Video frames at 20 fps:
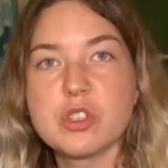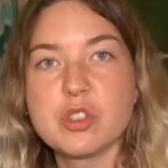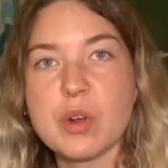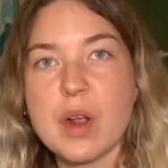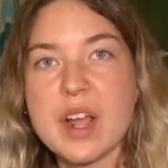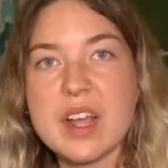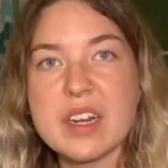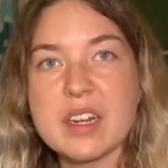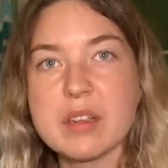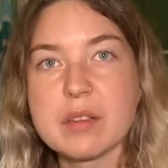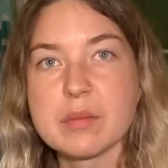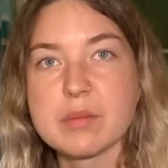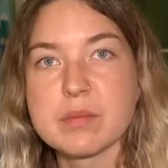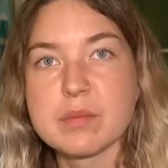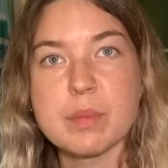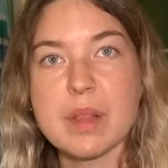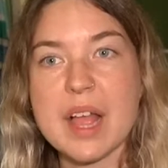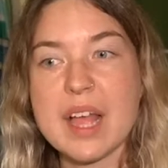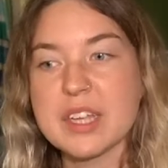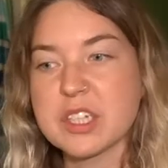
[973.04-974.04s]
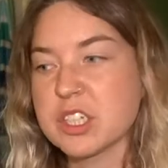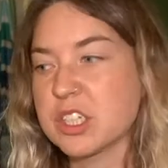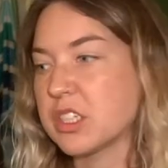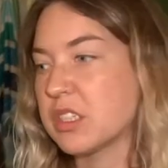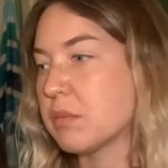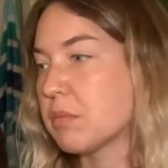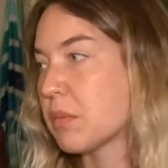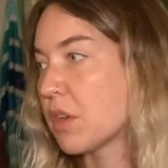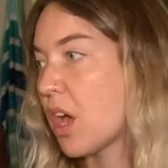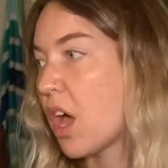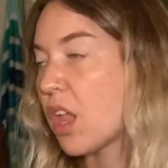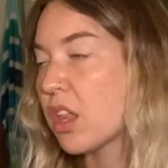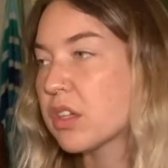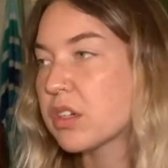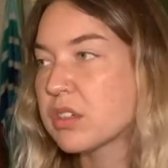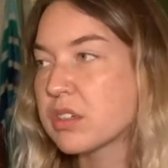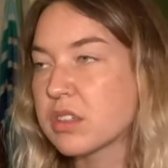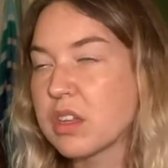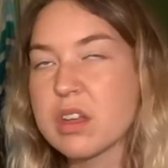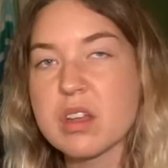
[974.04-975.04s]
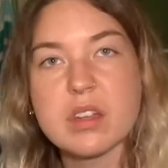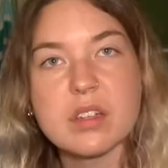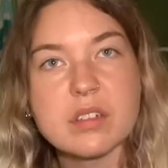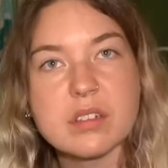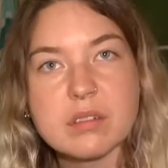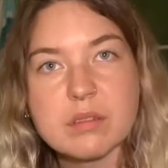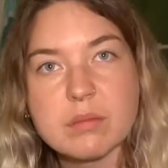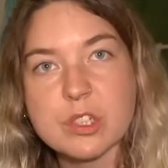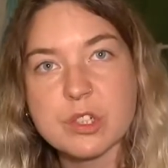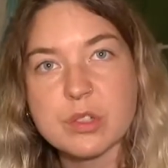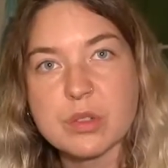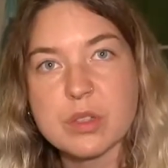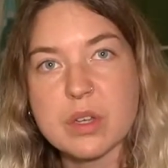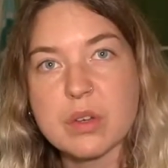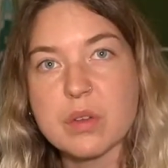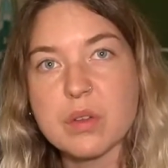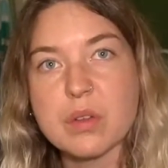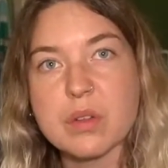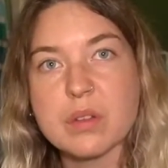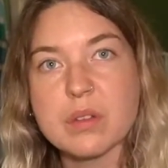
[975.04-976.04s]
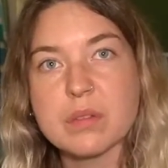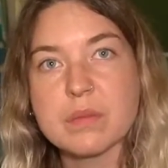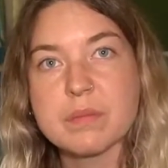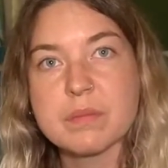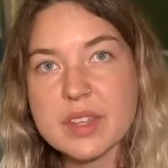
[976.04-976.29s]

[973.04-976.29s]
trying to flash some colors on to the old